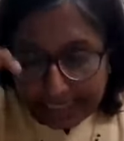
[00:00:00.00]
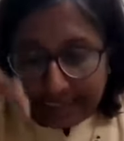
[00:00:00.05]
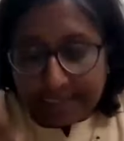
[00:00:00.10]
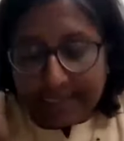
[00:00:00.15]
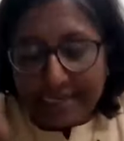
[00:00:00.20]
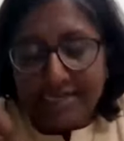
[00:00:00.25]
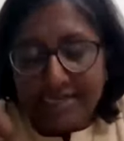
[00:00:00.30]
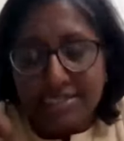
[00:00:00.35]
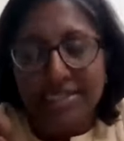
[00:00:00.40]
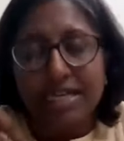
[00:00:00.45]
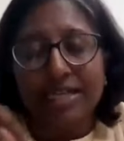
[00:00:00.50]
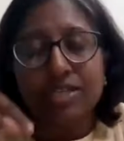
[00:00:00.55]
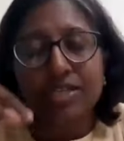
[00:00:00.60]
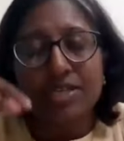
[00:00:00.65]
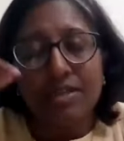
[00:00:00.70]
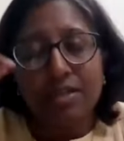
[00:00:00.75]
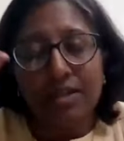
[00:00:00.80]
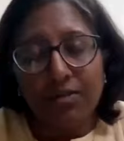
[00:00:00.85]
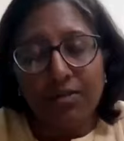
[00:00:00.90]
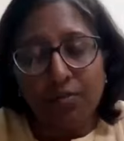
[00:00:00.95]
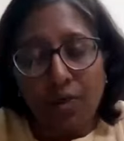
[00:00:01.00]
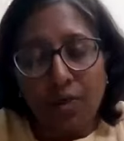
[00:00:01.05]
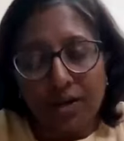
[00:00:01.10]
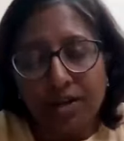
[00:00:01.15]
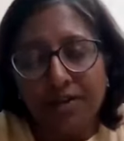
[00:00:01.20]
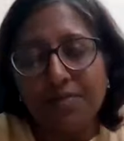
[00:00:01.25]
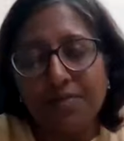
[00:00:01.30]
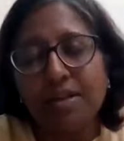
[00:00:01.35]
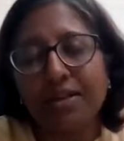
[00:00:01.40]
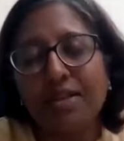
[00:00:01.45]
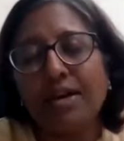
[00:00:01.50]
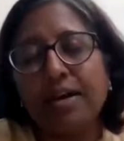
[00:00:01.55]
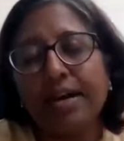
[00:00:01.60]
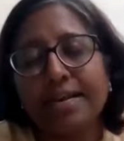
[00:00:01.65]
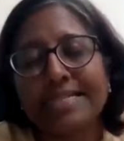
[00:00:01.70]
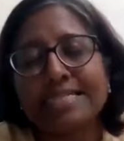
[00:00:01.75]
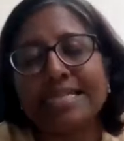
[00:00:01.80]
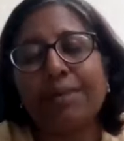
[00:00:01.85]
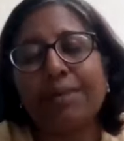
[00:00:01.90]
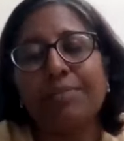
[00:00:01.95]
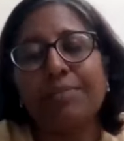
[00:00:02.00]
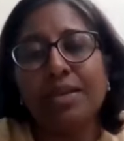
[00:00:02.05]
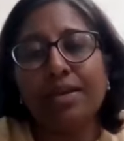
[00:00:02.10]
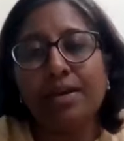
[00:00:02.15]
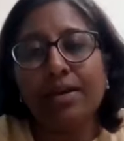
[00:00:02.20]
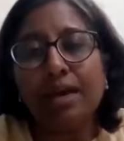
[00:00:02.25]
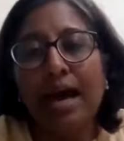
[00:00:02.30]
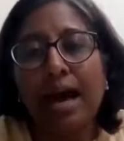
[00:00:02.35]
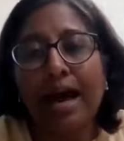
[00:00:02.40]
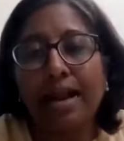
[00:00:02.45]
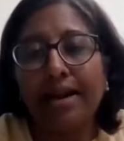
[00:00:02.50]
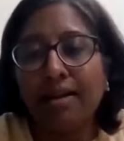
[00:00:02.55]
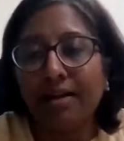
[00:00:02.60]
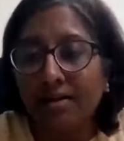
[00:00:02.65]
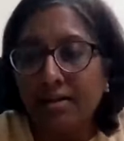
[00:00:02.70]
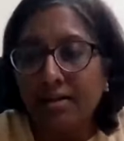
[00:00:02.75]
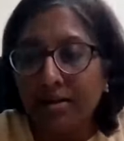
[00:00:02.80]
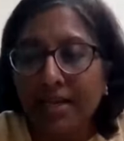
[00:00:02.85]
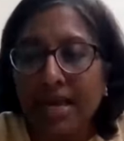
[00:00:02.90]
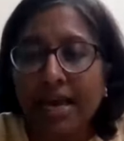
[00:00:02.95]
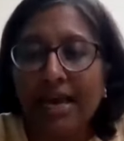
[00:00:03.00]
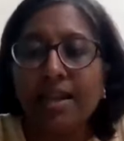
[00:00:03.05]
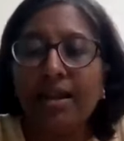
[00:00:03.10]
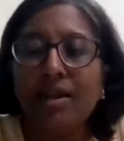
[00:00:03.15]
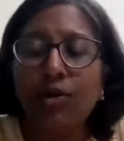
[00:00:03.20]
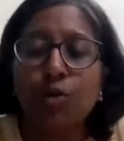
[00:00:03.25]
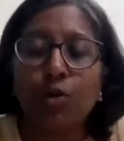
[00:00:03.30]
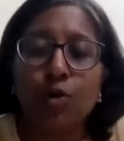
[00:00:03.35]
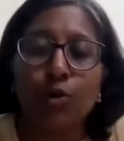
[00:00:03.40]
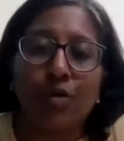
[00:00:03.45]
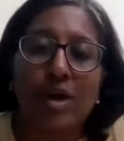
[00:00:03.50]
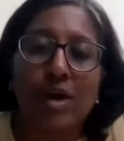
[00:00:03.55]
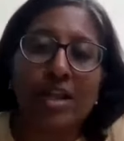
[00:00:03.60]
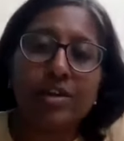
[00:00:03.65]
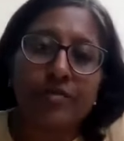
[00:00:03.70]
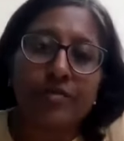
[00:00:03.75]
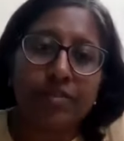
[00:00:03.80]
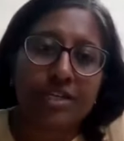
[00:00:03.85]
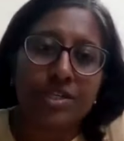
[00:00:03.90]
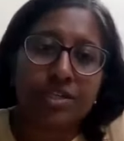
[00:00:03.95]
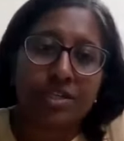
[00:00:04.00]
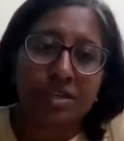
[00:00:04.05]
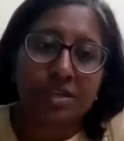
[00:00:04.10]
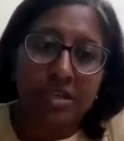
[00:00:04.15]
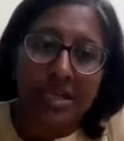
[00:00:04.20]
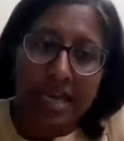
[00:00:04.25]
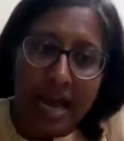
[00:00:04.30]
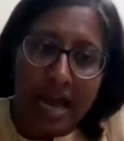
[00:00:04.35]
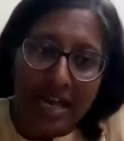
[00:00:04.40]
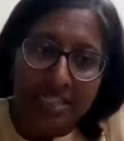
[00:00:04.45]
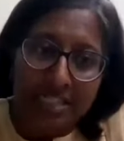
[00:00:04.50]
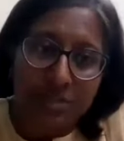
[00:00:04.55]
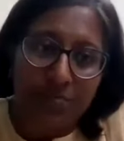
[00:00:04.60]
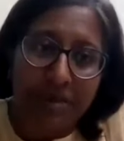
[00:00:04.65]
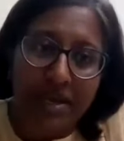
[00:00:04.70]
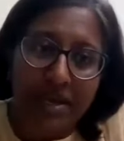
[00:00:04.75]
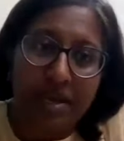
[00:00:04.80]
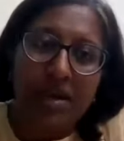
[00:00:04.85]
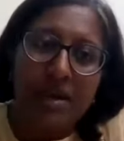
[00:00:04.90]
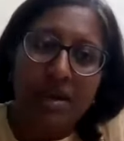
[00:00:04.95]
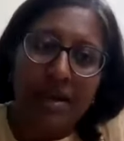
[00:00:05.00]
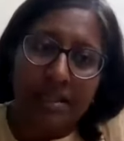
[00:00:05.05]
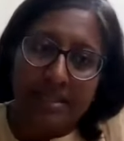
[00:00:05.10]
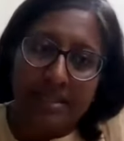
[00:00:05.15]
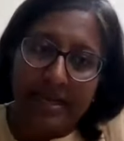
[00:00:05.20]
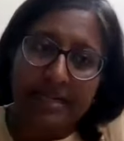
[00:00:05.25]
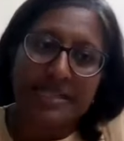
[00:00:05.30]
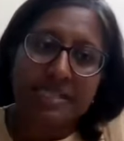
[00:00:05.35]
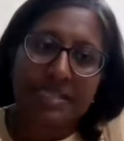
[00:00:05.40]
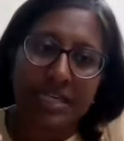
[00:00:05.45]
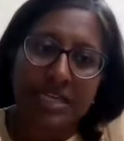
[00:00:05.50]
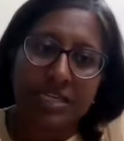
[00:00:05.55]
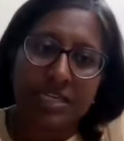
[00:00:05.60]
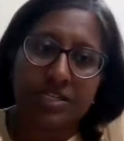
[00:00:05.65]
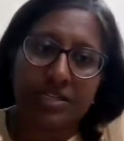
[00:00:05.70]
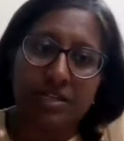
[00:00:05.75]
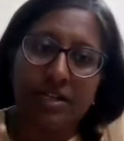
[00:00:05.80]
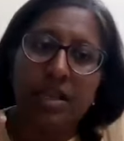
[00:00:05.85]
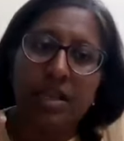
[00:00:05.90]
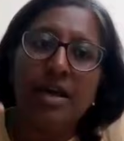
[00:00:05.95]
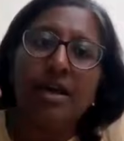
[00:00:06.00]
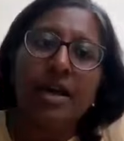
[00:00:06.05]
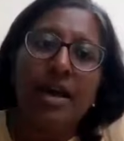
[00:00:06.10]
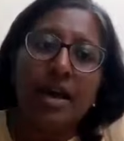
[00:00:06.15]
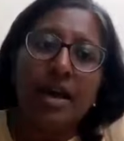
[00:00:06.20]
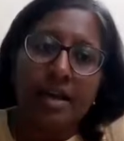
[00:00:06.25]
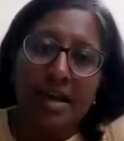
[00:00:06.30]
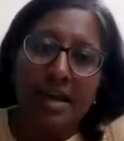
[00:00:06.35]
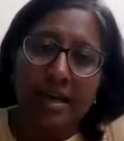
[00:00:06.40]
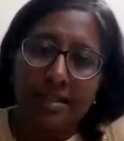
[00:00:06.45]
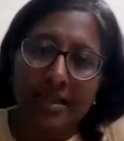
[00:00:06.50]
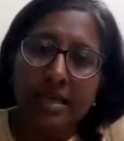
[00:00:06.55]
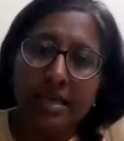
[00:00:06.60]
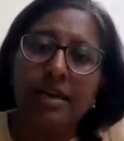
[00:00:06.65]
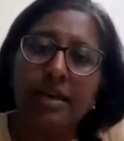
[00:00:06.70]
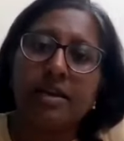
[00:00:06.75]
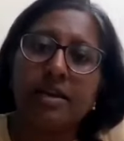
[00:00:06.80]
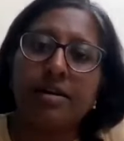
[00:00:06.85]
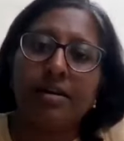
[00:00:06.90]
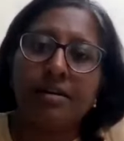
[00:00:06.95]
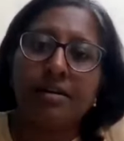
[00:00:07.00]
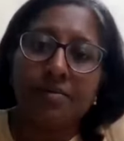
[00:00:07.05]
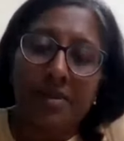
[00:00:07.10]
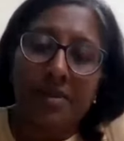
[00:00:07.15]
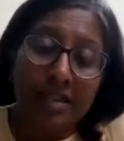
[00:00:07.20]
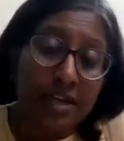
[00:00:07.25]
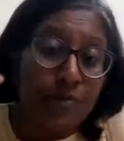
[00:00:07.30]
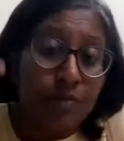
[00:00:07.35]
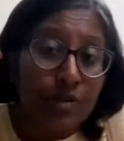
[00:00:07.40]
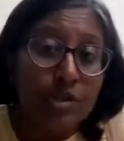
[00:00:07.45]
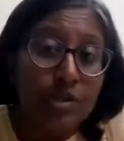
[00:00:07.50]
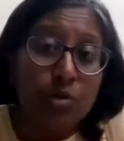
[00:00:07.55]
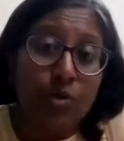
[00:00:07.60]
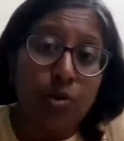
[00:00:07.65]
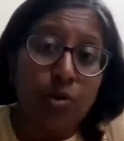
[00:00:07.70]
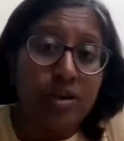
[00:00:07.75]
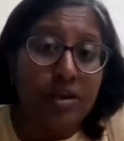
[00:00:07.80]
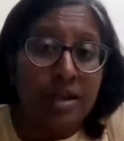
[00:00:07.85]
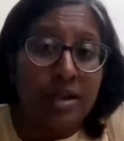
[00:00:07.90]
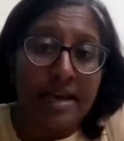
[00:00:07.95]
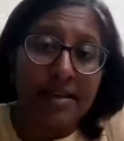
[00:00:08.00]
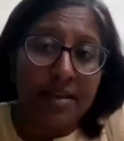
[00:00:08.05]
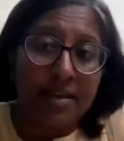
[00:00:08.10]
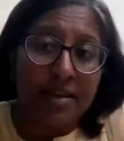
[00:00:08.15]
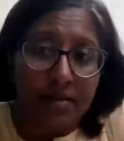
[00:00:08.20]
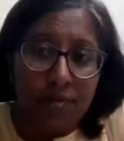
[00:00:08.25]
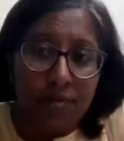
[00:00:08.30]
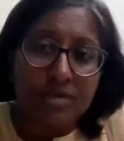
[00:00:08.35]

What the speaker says: in this station, whatever the examiner had 10 to 12 questions, he asked me in that station. And I think that was a good, I